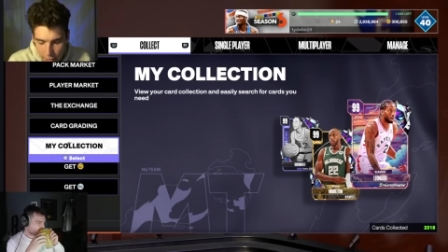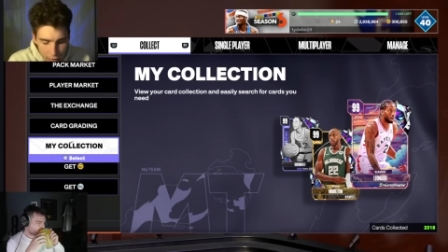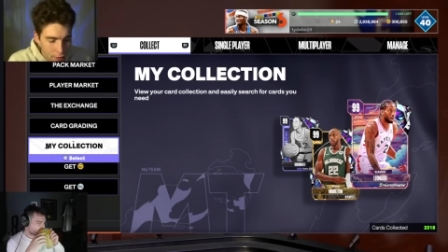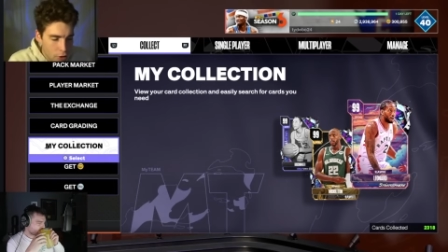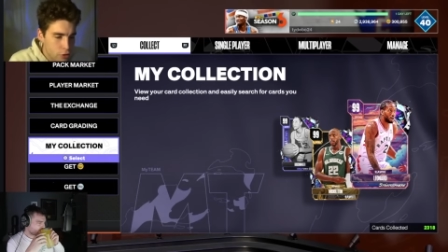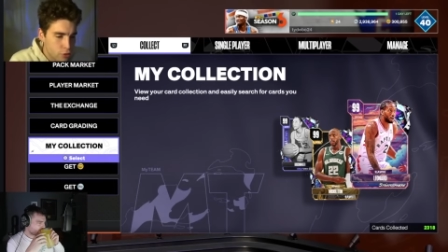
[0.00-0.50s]

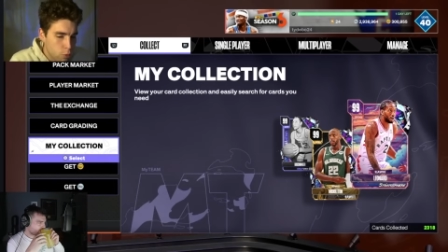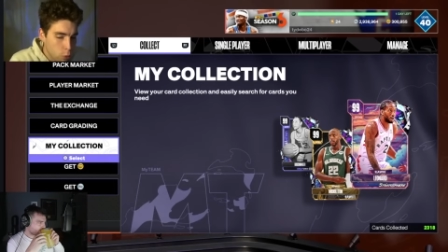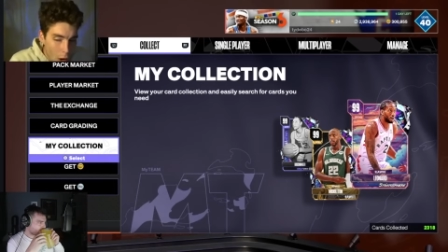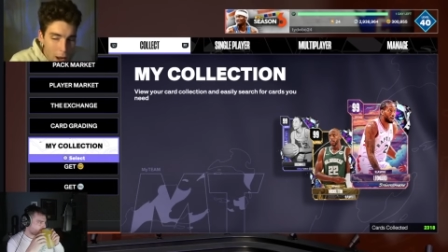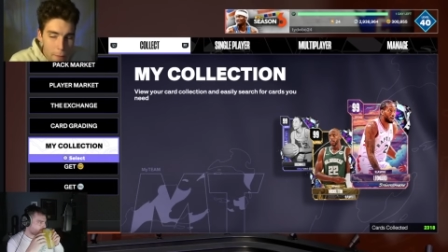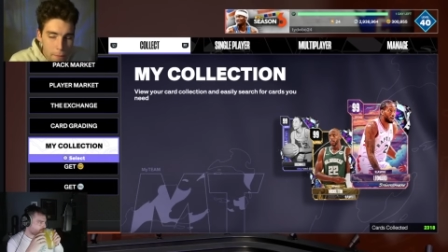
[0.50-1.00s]
And there's
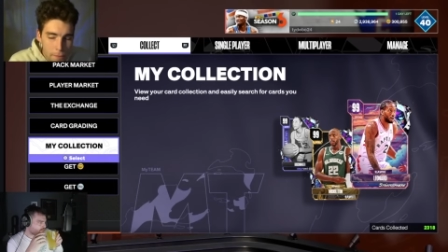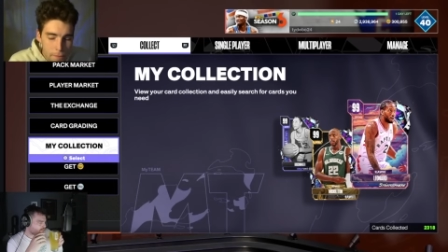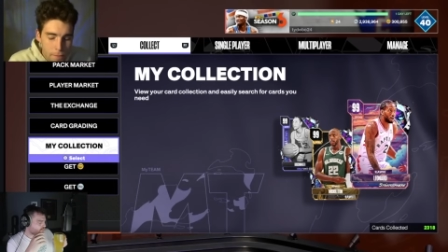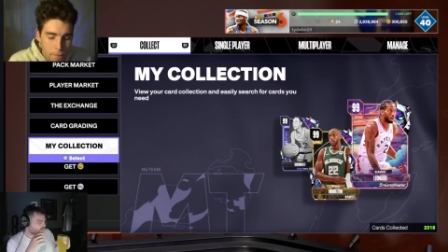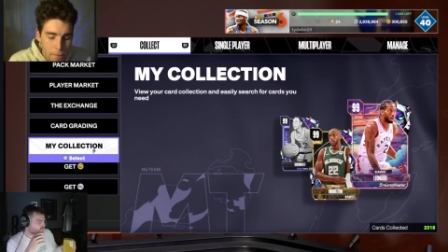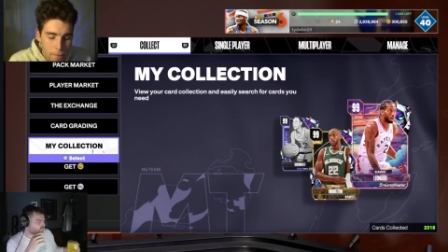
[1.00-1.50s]
one
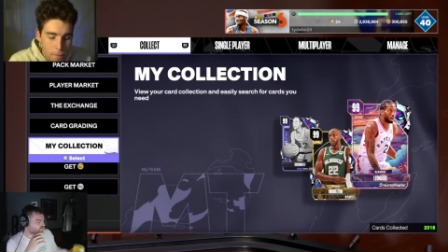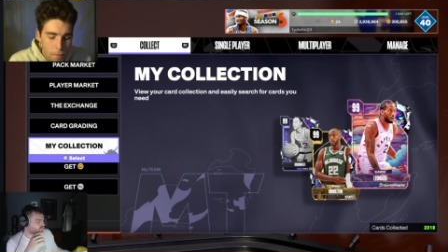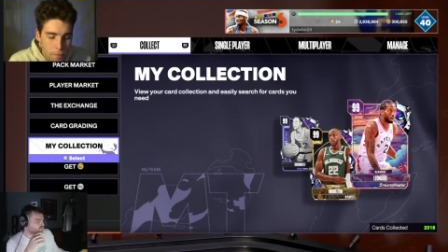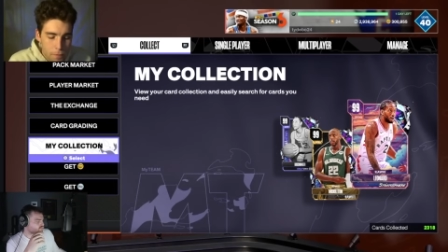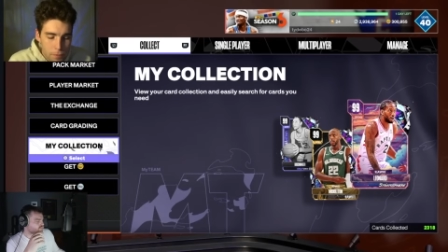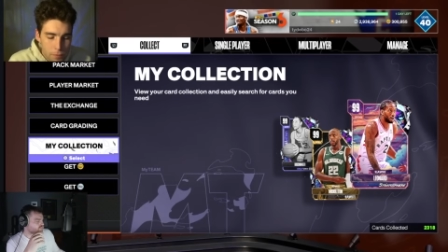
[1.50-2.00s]

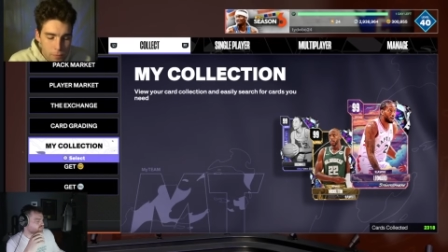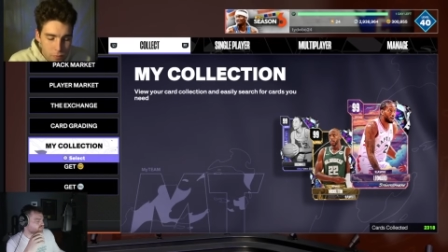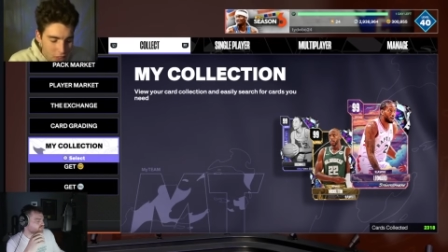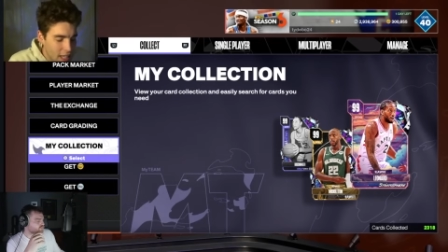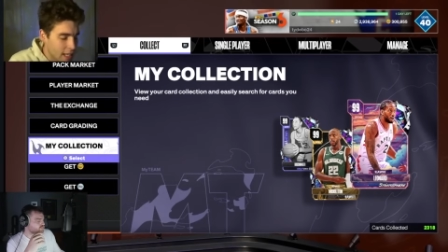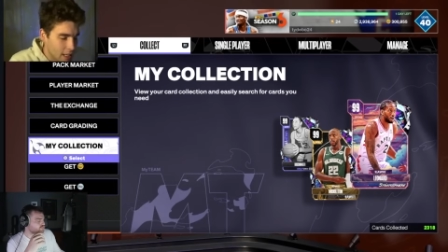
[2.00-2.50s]

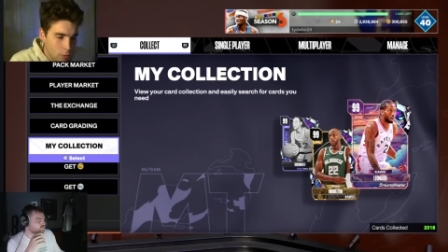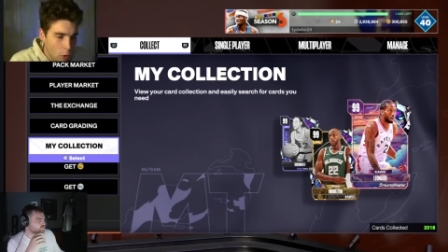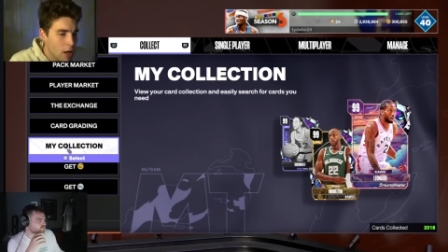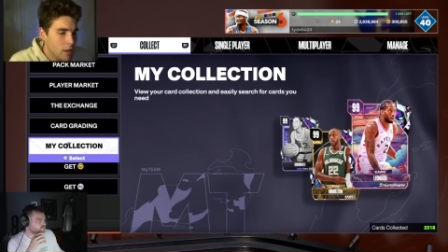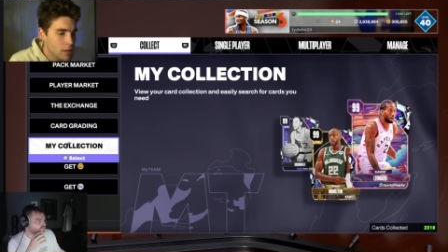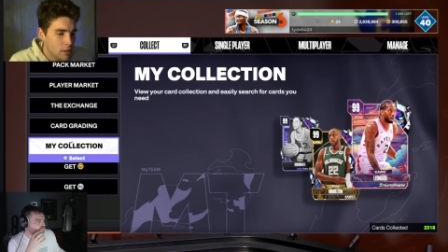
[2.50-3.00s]
thing,
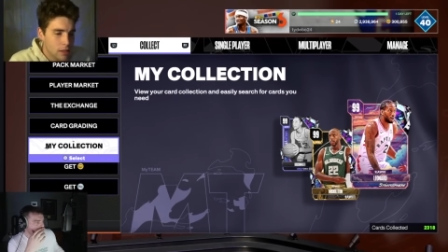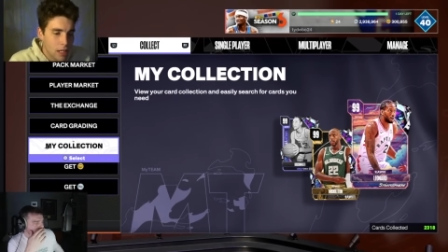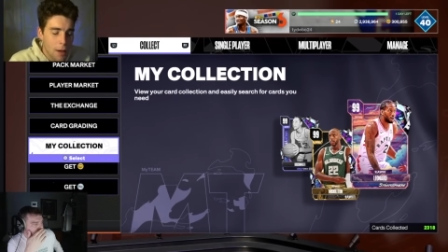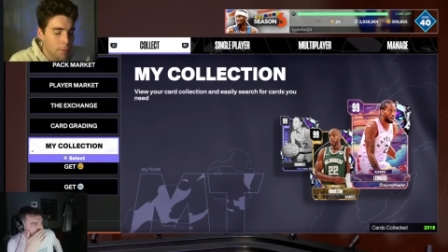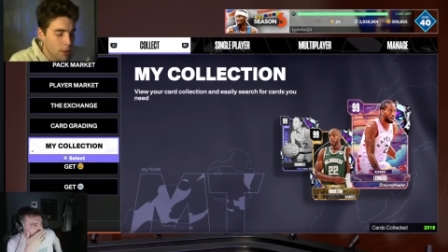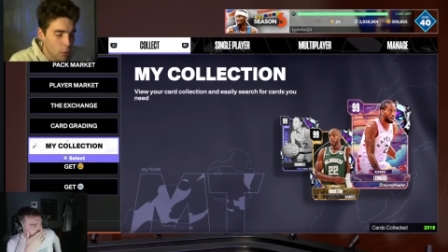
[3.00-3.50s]
one
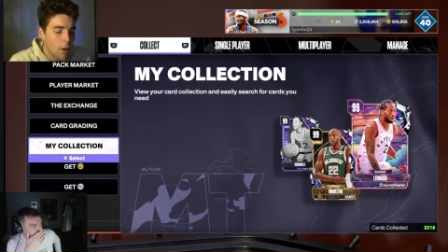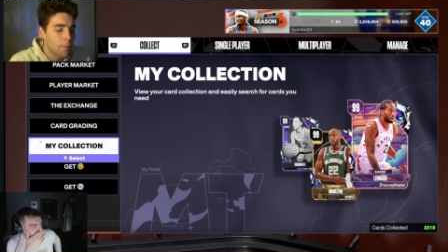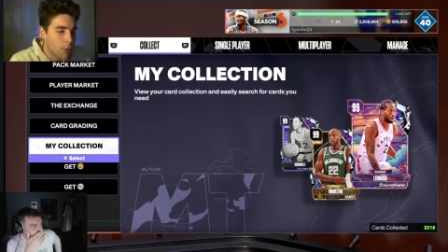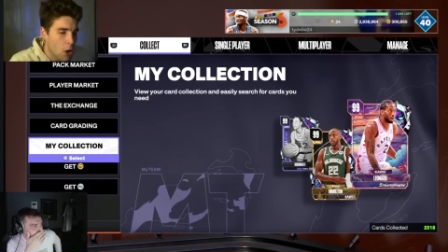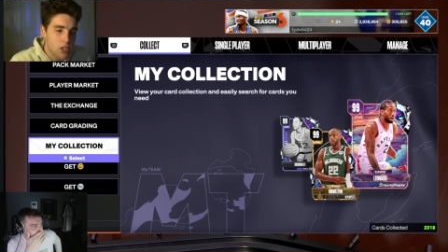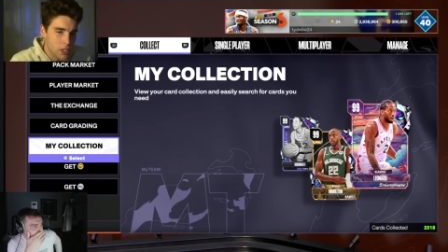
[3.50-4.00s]
company, one
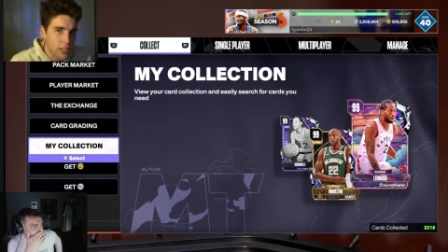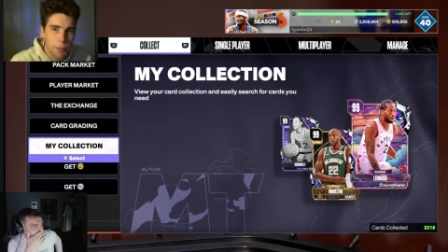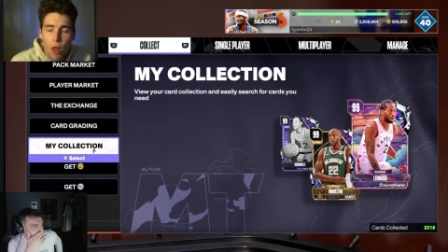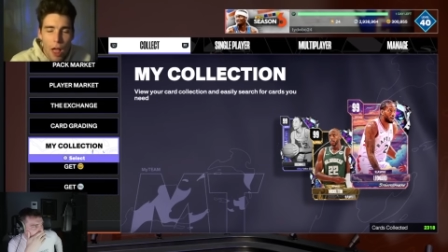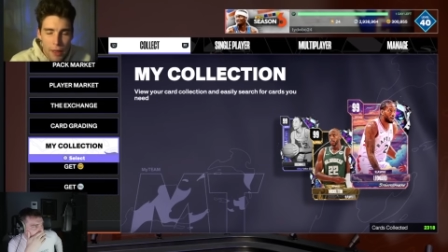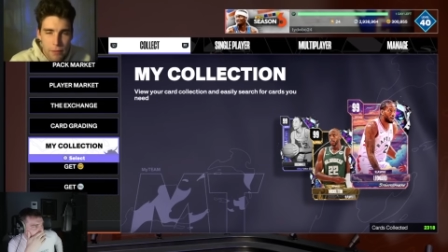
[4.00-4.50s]
person to
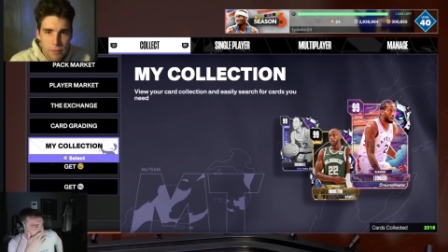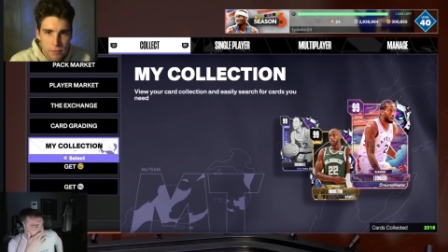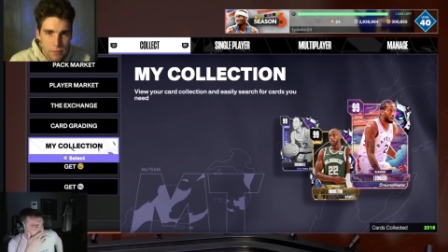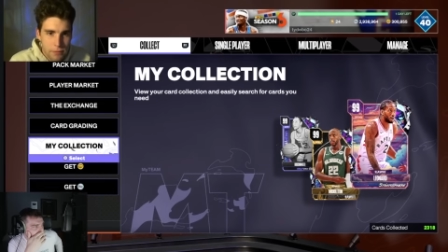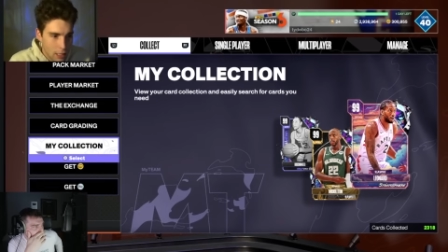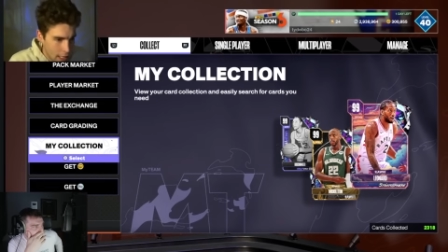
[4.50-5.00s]
blame,
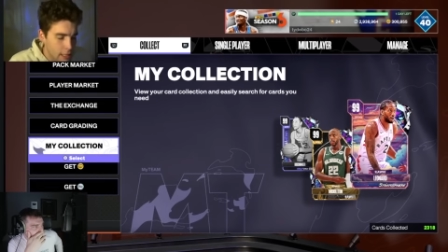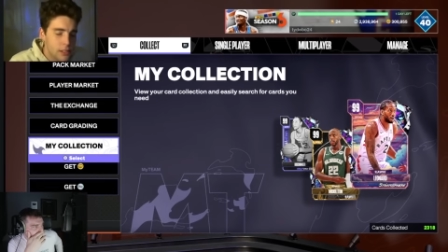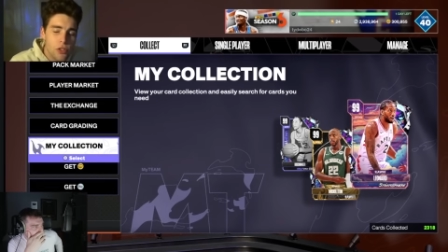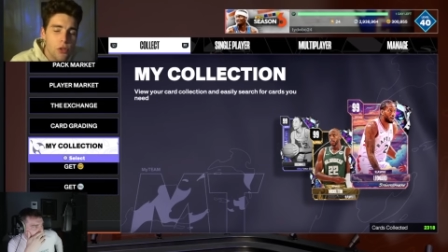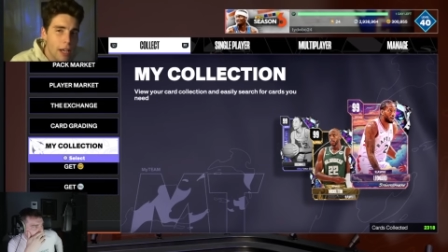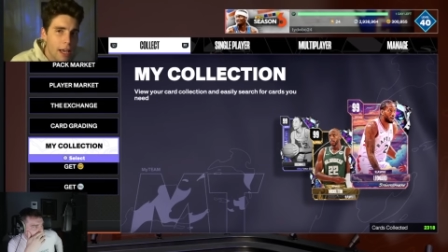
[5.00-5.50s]
and
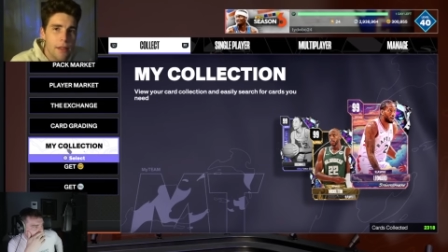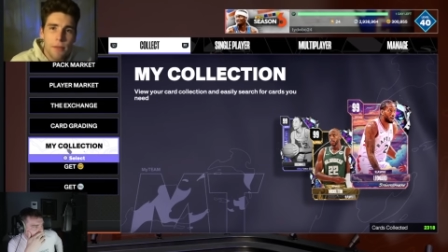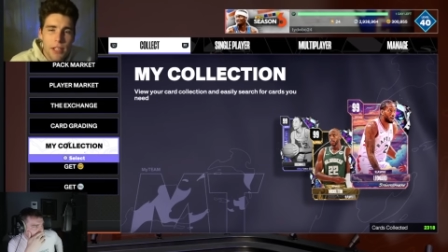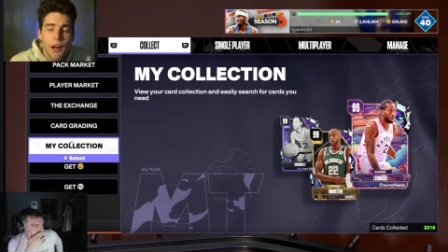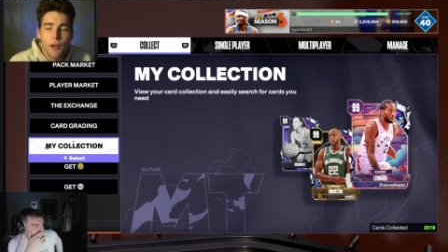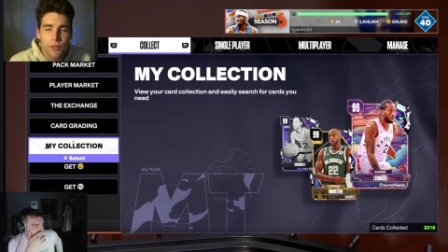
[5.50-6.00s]
it's 2K
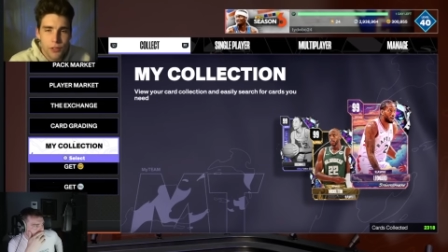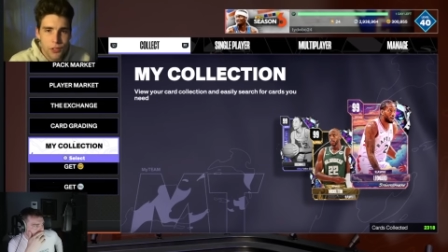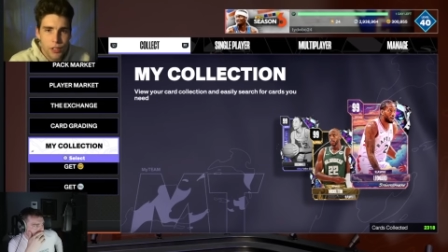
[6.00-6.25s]
themselves.